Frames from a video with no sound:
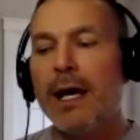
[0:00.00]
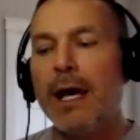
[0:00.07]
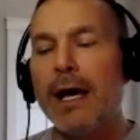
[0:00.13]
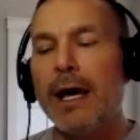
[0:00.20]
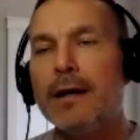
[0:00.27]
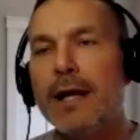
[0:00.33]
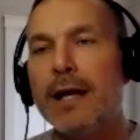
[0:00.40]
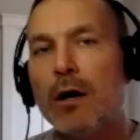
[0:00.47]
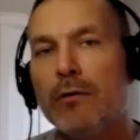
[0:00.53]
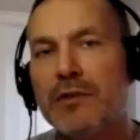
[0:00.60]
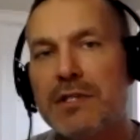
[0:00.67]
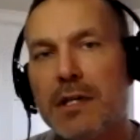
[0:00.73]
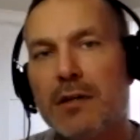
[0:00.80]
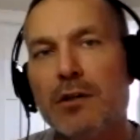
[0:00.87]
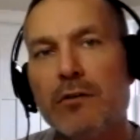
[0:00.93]
And now all of a
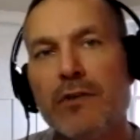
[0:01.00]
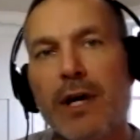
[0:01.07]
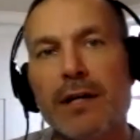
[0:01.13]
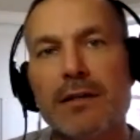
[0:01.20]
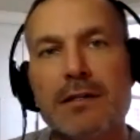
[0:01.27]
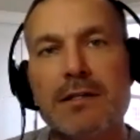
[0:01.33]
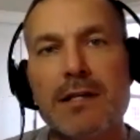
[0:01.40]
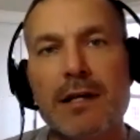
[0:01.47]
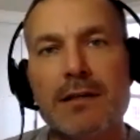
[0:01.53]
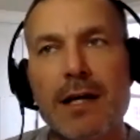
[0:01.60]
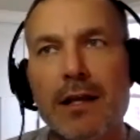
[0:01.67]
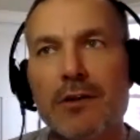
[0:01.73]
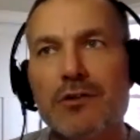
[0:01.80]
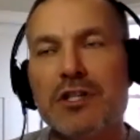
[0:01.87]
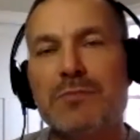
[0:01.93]
sudden, you've got this
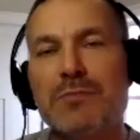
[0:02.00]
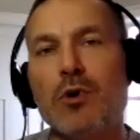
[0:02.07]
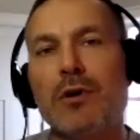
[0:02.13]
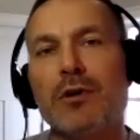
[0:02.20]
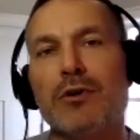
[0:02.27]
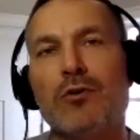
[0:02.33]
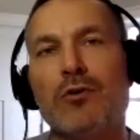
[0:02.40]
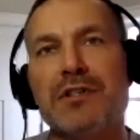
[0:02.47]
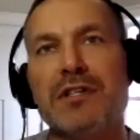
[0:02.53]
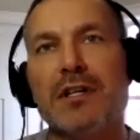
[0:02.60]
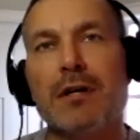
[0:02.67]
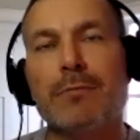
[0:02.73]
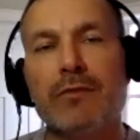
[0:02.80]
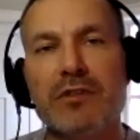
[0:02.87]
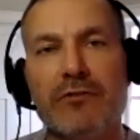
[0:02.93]
technology sprawl across the
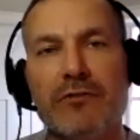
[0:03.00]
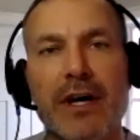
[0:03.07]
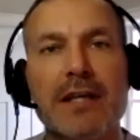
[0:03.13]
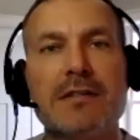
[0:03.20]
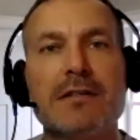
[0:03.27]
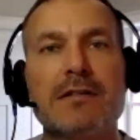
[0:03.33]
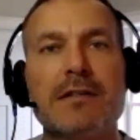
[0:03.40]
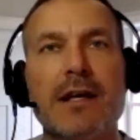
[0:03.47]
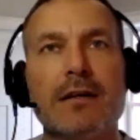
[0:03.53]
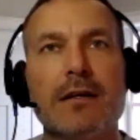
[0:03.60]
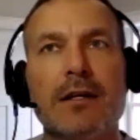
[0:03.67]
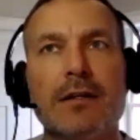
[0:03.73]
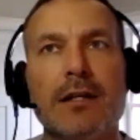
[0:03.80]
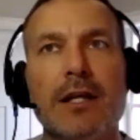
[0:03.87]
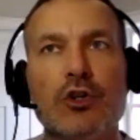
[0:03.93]
number of devices that
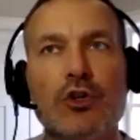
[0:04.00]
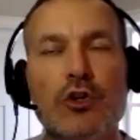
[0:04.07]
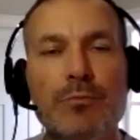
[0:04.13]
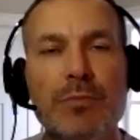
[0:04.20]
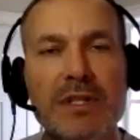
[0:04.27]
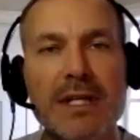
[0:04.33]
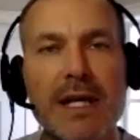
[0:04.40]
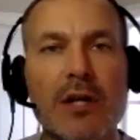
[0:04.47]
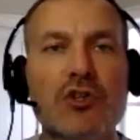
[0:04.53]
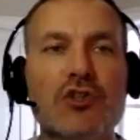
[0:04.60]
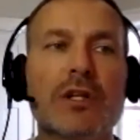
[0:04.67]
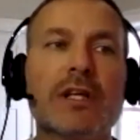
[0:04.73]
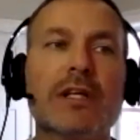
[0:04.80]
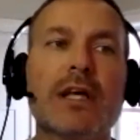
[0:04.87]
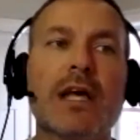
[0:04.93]
could
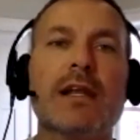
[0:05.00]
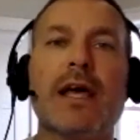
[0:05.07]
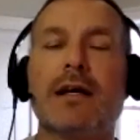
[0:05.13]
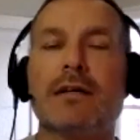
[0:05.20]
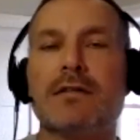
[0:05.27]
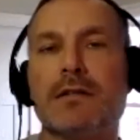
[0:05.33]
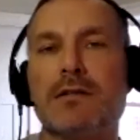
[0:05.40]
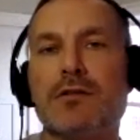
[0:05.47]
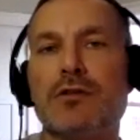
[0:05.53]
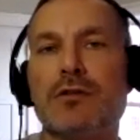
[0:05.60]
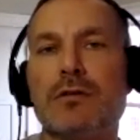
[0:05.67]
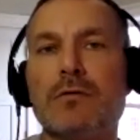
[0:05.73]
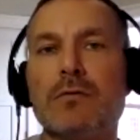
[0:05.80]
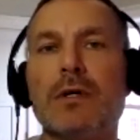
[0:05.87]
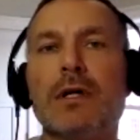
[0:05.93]
potentially gain access
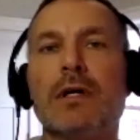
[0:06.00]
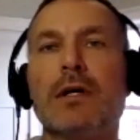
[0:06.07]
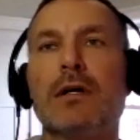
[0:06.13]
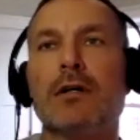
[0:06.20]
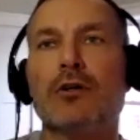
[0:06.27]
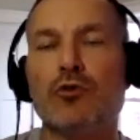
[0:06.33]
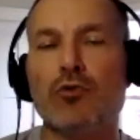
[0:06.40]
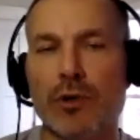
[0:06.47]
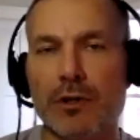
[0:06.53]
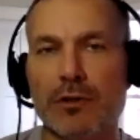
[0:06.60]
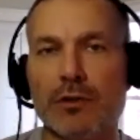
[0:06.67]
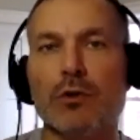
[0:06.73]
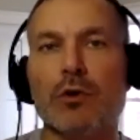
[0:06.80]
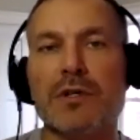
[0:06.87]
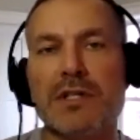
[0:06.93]
to
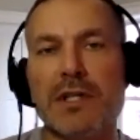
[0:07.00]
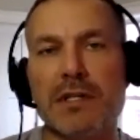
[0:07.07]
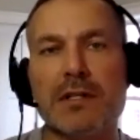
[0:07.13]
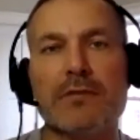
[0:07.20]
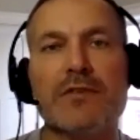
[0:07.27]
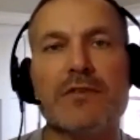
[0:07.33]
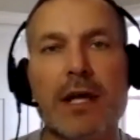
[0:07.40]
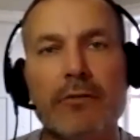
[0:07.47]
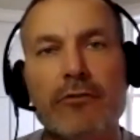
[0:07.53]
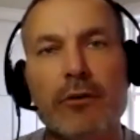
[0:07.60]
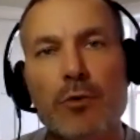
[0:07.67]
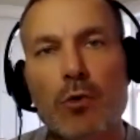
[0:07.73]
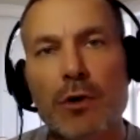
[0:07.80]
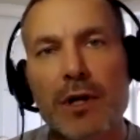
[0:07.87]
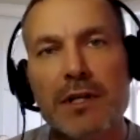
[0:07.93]
critical or sensitive data from
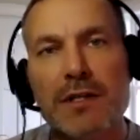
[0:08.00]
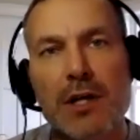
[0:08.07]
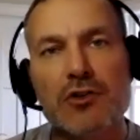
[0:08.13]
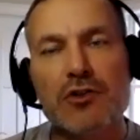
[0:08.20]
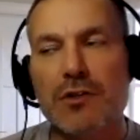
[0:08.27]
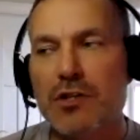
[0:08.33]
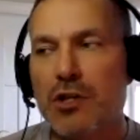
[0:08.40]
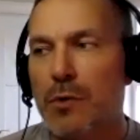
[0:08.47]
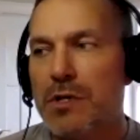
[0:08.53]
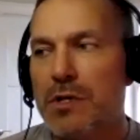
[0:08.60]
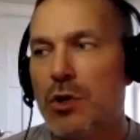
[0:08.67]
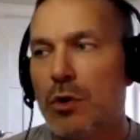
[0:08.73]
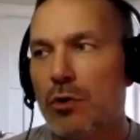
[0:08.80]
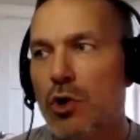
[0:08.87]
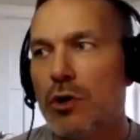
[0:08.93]
your organization. So it's
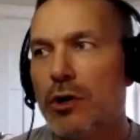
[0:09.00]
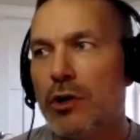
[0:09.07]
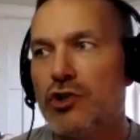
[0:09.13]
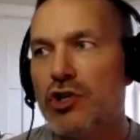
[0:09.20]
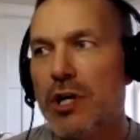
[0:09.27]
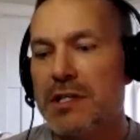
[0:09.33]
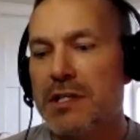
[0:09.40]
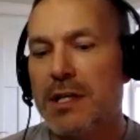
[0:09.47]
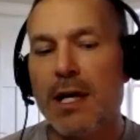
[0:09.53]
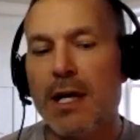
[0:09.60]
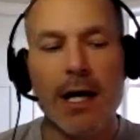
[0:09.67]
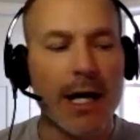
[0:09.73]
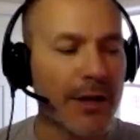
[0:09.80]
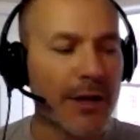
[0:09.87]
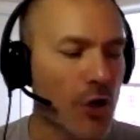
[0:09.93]
no longer just,
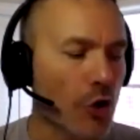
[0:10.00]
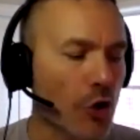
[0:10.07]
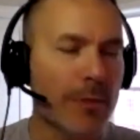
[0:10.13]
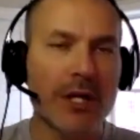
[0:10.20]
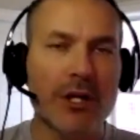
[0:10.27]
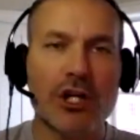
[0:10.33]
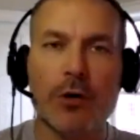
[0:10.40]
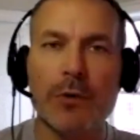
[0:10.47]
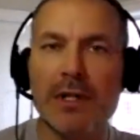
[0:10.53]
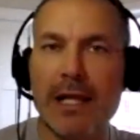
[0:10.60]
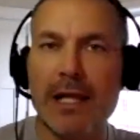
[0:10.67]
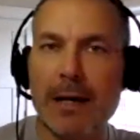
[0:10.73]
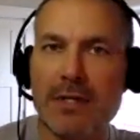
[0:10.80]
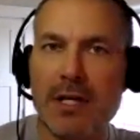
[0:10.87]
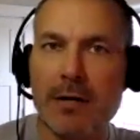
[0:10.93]
I know my COE
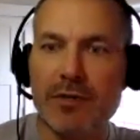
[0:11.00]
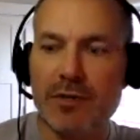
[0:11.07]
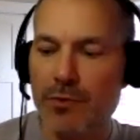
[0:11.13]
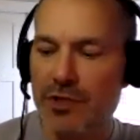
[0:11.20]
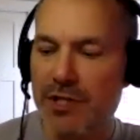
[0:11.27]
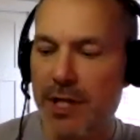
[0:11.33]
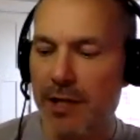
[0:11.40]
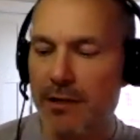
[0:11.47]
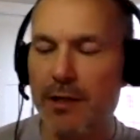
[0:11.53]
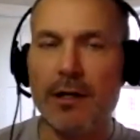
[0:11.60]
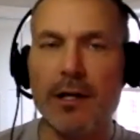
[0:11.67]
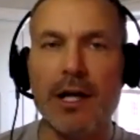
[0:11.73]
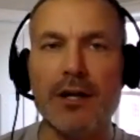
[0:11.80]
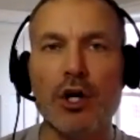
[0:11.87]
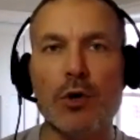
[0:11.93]
laptop is protected,
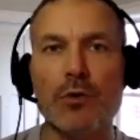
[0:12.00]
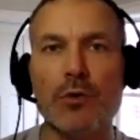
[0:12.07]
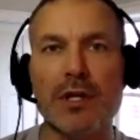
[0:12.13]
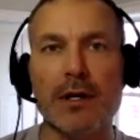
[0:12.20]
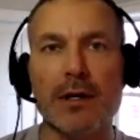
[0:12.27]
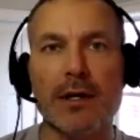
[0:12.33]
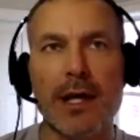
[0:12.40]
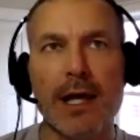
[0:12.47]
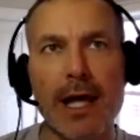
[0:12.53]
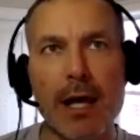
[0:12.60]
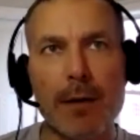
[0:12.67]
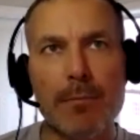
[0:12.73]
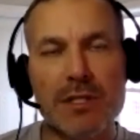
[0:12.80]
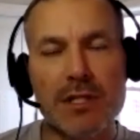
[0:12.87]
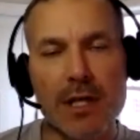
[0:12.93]
and I know the
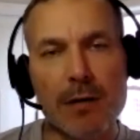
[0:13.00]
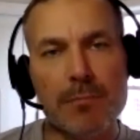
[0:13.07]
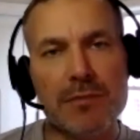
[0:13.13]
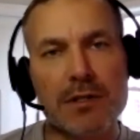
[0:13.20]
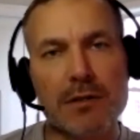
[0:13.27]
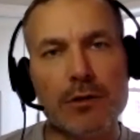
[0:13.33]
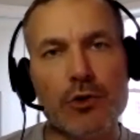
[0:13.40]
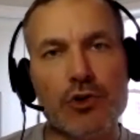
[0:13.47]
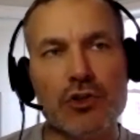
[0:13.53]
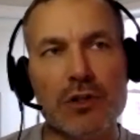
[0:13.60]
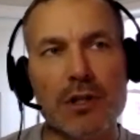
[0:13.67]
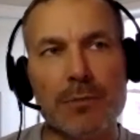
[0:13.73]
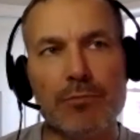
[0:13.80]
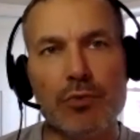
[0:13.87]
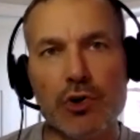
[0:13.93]
MDM solution
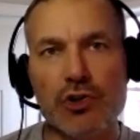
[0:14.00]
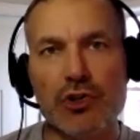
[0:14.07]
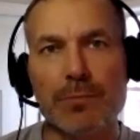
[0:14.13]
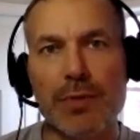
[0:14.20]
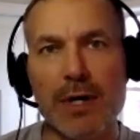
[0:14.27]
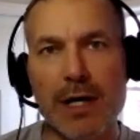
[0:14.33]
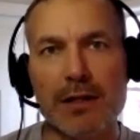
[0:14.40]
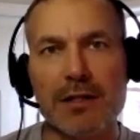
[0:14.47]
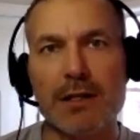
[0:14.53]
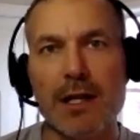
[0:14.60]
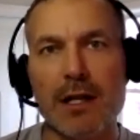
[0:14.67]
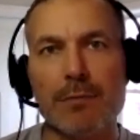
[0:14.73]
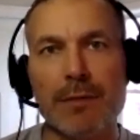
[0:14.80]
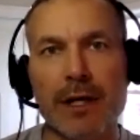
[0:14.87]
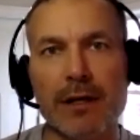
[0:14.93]
that pushed a policy down
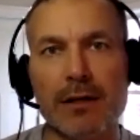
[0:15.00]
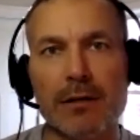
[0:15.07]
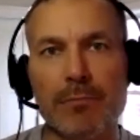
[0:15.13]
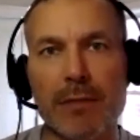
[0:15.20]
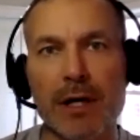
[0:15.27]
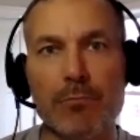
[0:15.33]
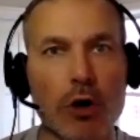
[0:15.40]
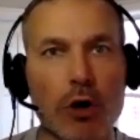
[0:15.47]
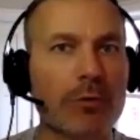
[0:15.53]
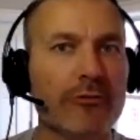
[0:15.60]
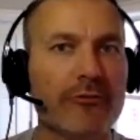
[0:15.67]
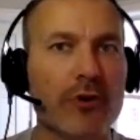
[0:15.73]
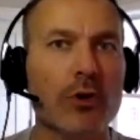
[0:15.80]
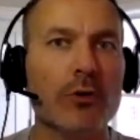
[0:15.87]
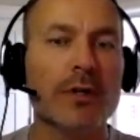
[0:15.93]
to my mobile
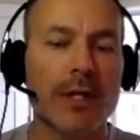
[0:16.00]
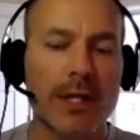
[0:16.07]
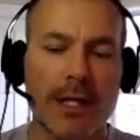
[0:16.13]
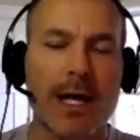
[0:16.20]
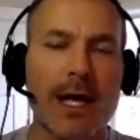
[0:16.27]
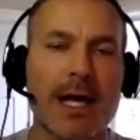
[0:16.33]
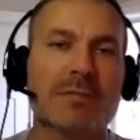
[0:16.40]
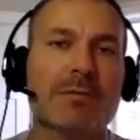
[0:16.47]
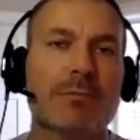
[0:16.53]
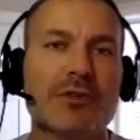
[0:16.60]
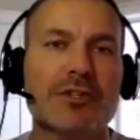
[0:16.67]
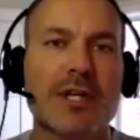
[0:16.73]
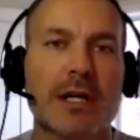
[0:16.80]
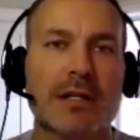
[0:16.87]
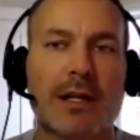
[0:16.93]
phone has me
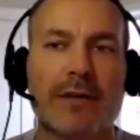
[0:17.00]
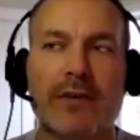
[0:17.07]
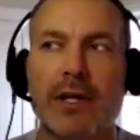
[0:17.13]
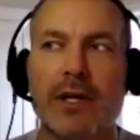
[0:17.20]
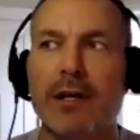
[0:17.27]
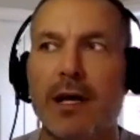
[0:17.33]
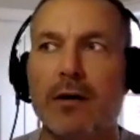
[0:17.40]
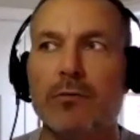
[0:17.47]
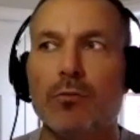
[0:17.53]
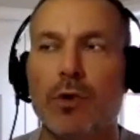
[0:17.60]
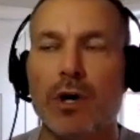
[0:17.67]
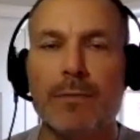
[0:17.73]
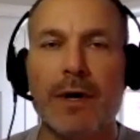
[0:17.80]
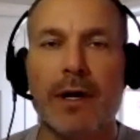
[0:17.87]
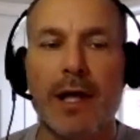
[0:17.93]
protected. I've got to now
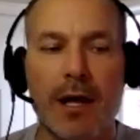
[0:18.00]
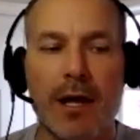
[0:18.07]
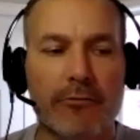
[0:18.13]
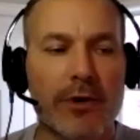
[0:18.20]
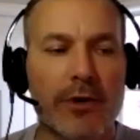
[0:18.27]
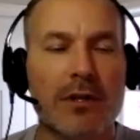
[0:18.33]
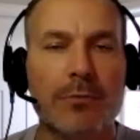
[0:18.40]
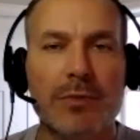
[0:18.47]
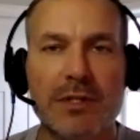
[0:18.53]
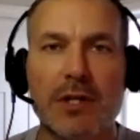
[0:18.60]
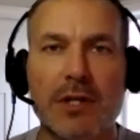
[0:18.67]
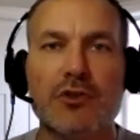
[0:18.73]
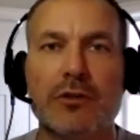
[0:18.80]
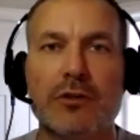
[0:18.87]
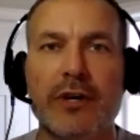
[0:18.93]
worry about every other
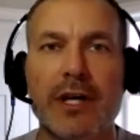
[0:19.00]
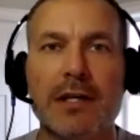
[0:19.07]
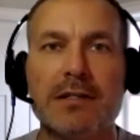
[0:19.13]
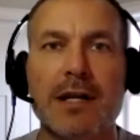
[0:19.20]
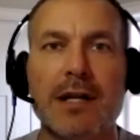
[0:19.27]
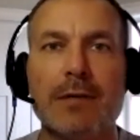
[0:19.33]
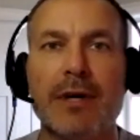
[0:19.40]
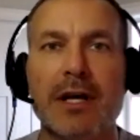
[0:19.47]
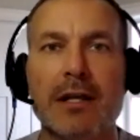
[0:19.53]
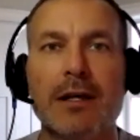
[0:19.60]
potential device that I might